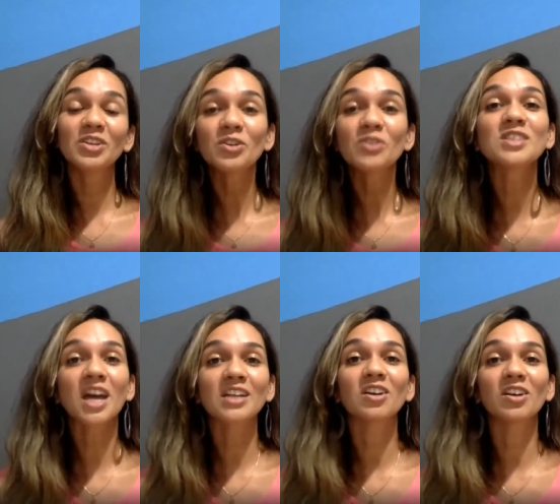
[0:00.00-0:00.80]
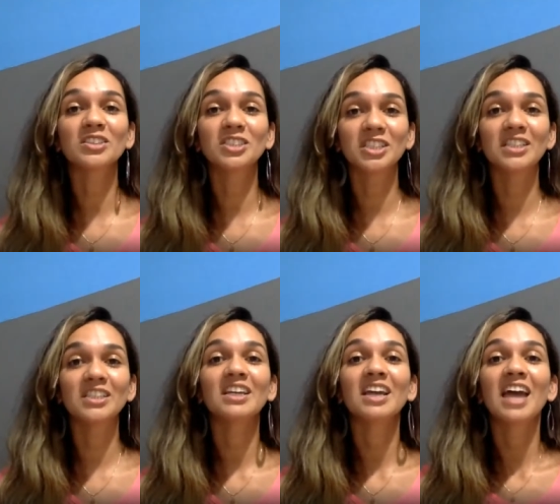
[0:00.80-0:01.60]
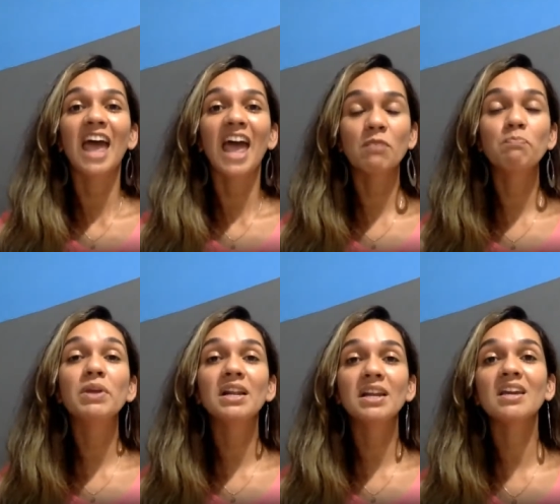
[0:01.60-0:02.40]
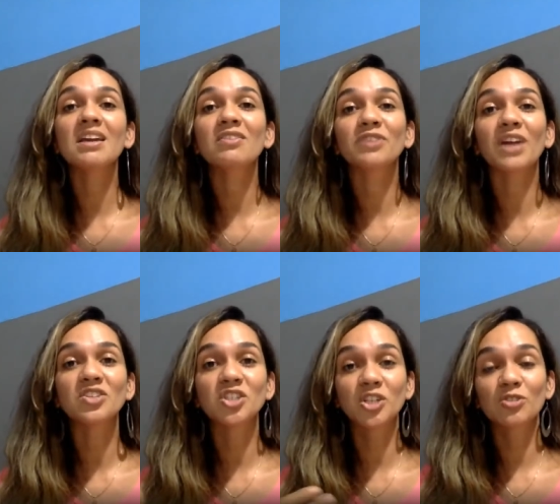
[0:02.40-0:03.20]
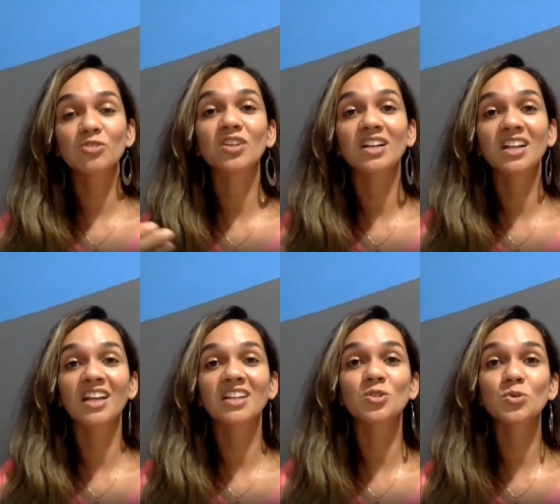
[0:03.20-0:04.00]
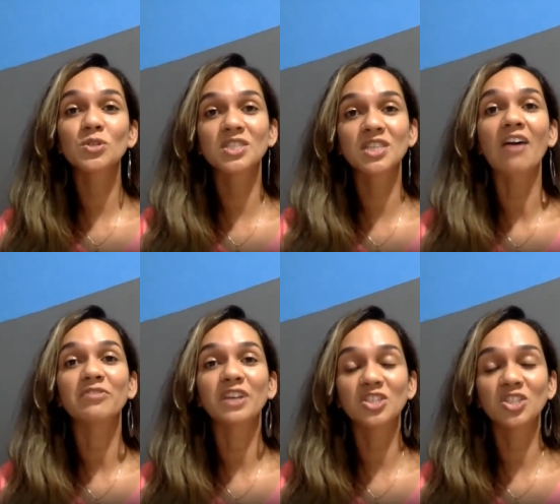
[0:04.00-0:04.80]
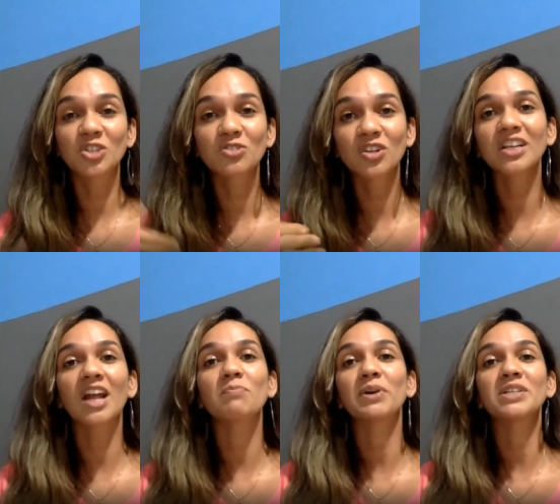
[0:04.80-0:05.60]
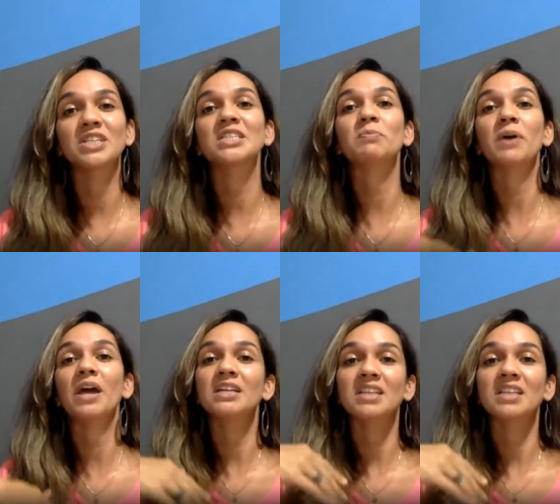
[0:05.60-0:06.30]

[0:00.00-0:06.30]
technology and believe that children can do stuff, that children can participate,